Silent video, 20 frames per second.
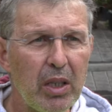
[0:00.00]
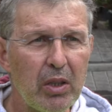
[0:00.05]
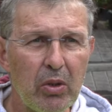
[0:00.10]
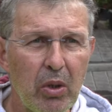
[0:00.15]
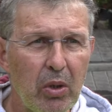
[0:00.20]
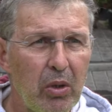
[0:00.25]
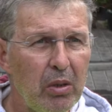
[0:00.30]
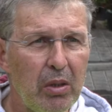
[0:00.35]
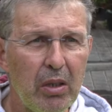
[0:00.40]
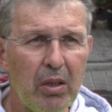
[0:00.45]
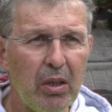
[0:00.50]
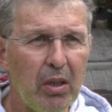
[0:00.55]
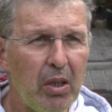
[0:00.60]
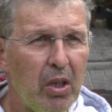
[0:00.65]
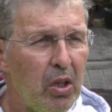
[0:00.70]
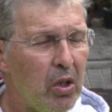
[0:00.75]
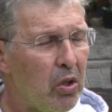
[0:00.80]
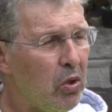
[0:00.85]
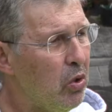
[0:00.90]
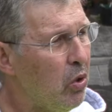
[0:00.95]
at all,
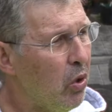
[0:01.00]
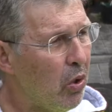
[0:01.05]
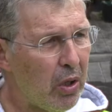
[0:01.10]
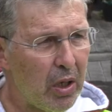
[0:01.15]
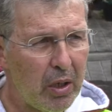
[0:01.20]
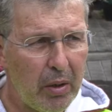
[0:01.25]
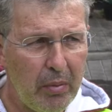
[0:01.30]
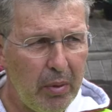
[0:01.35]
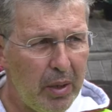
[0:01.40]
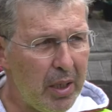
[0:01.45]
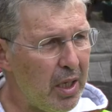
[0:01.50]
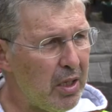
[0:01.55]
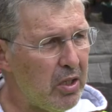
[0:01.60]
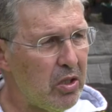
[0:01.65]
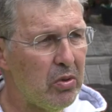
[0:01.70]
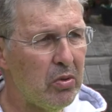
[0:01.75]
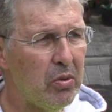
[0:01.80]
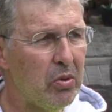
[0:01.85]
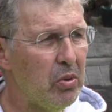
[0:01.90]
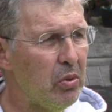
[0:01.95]
no
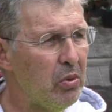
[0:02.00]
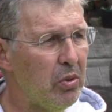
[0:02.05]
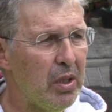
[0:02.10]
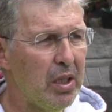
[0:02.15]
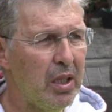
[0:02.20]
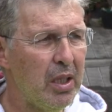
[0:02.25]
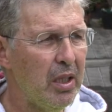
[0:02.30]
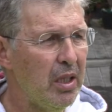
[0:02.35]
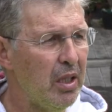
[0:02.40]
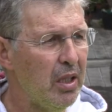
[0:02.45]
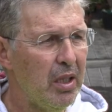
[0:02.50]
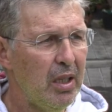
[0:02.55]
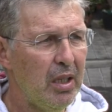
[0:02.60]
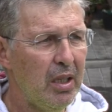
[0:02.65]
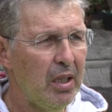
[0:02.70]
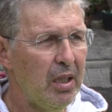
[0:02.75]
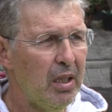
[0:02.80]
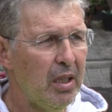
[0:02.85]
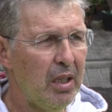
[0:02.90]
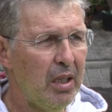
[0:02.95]
recrimination to the
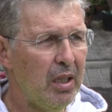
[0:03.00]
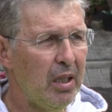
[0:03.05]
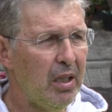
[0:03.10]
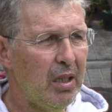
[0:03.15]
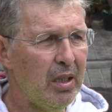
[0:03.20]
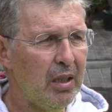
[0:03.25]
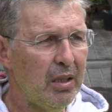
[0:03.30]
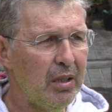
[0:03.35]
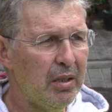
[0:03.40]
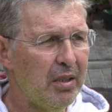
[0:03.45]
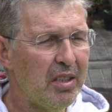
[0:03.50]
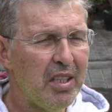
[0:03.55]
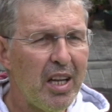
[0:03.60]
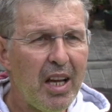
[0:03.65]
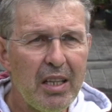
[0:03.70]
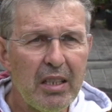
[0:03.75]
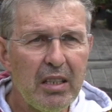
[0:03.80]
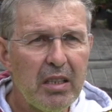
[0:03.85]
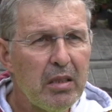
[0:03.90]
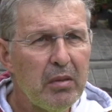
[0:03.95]
uh,
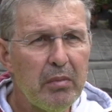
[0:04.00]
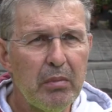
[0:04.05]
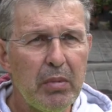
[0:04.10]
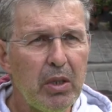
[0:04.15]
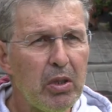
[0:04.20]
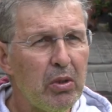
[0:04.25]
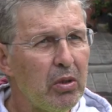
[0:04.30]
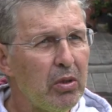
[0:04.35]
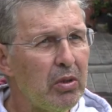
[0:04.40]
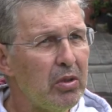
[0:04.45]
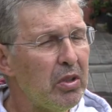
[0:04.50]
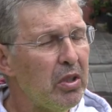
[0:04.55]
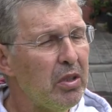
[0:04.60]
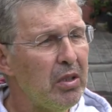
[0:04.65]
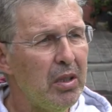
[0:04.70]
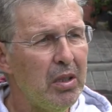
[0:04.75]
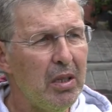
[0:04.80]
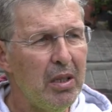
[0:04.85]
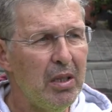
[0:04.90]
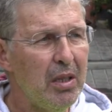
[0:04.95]
because
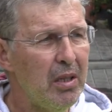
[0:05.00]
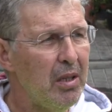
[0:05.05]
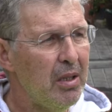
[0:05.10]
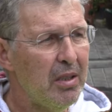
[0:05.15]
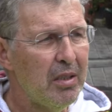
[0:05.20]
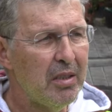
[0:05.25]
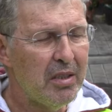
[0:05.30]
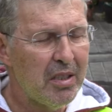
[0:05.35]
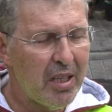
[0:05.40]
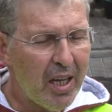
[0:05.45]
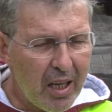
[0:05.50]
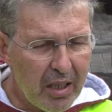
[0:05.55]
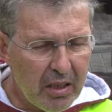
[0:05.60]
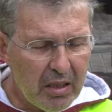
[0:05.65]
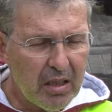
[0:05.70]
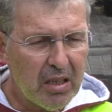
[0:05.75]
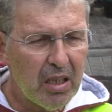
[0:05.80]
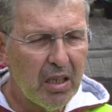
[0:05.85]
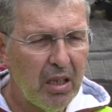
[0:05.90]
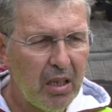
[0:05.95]

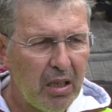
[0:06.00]
sons